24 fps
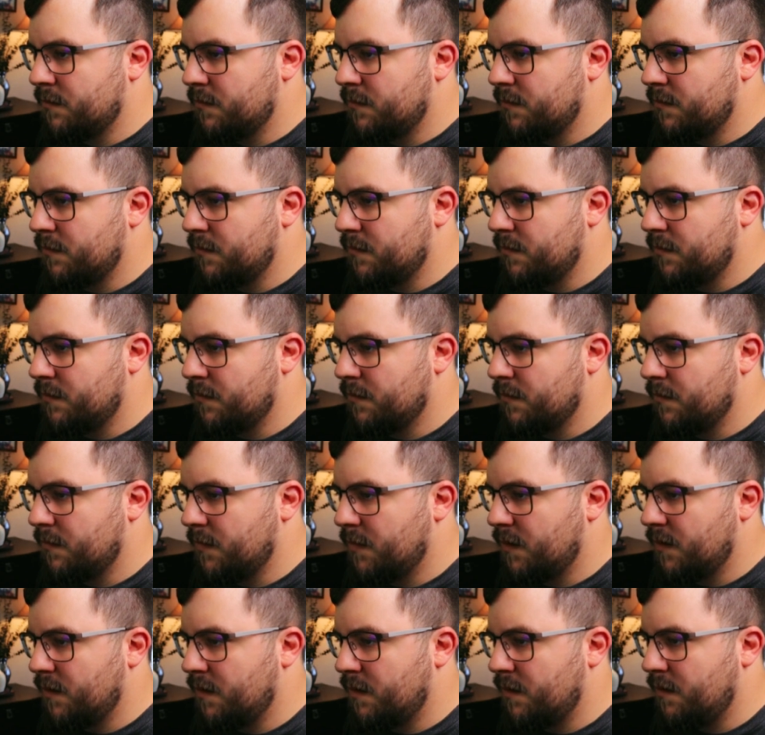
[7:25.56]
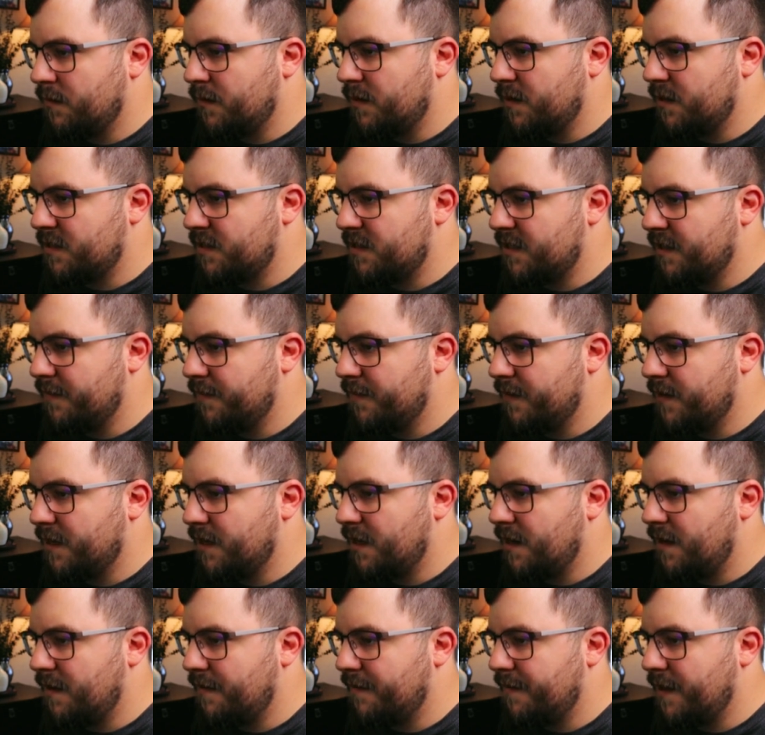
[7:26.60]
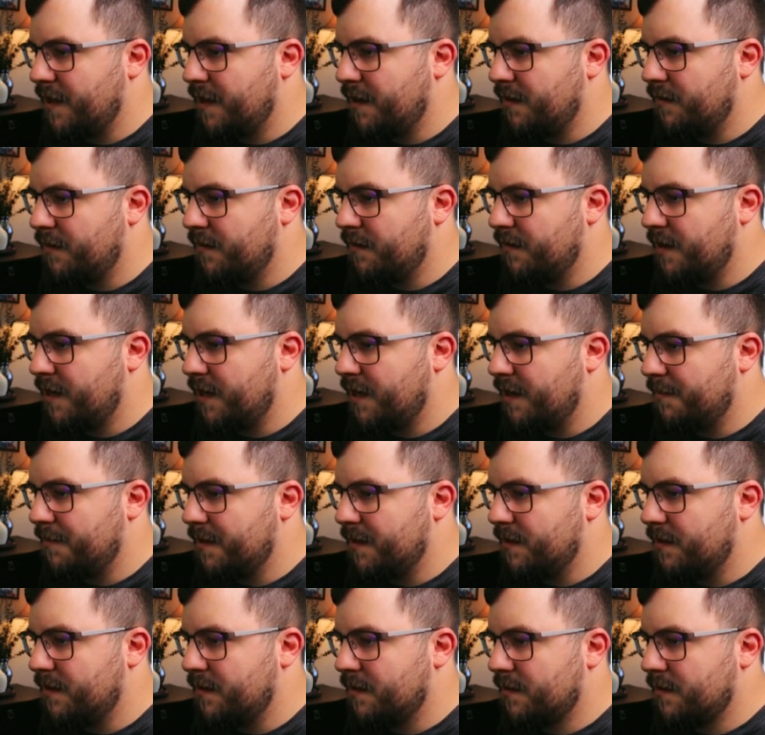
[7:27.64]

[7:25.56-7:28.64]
I want to see if we cut off that, what would happen.